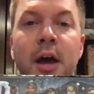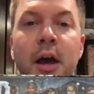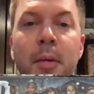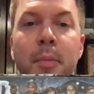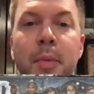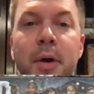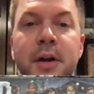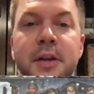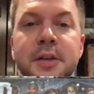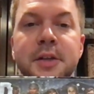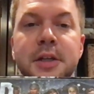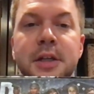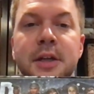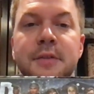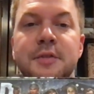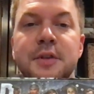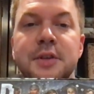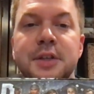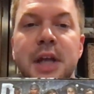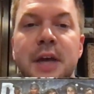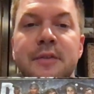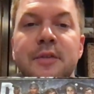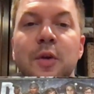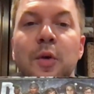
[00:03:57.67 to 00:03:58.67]
But instead of
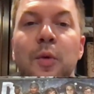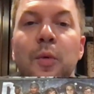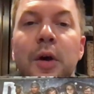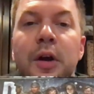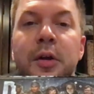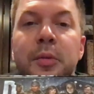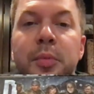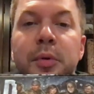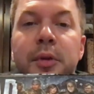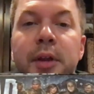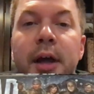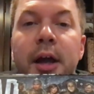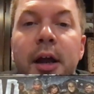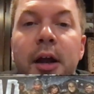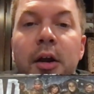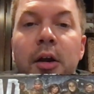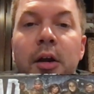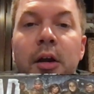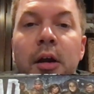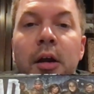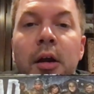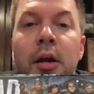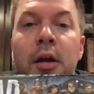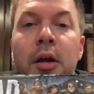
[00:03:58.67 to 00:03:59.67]
just having one
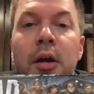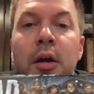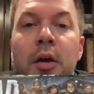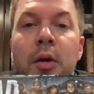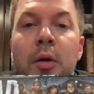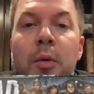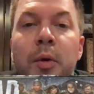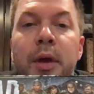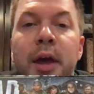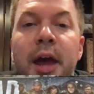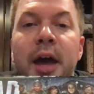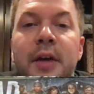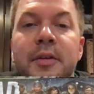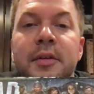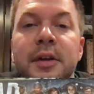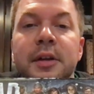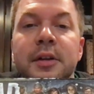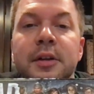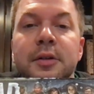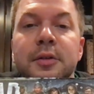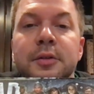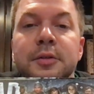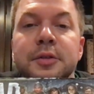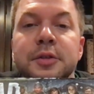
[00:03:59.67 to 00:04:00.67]
player, we have a
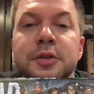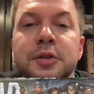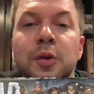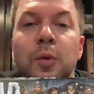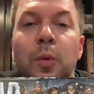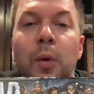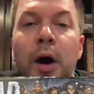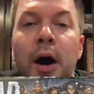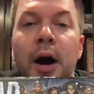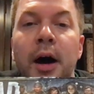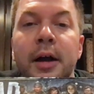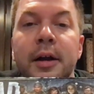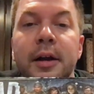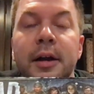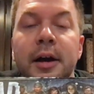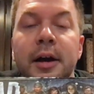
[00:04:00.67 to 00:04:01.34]
little squad